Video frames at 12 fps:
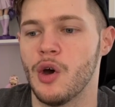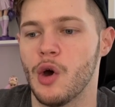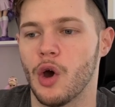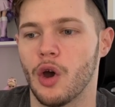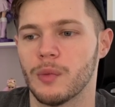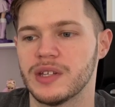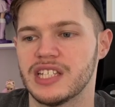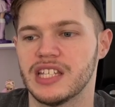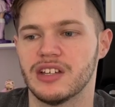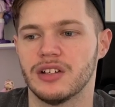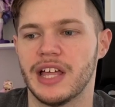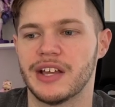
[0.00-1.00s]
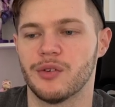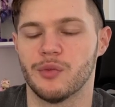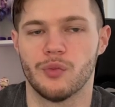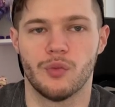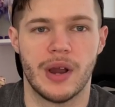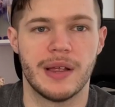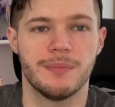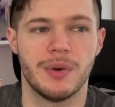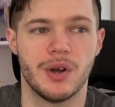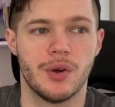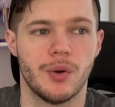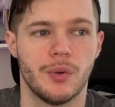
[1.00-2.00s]
or we see their like
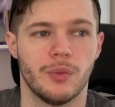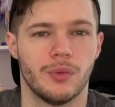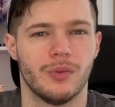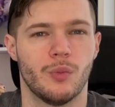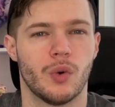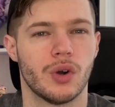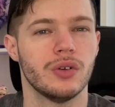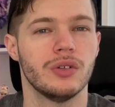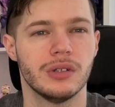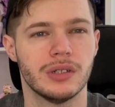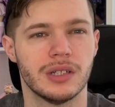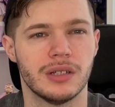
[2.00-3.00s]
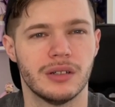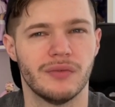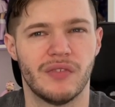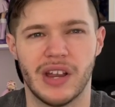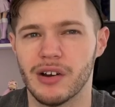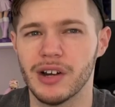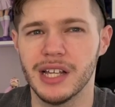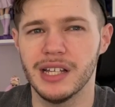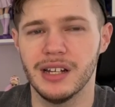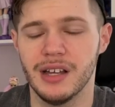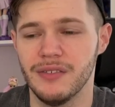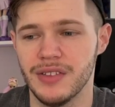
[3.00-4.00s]
Rainbow World
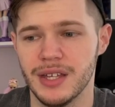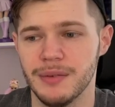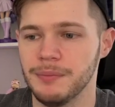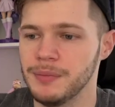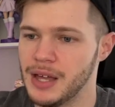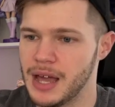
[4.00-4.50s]
variant of them.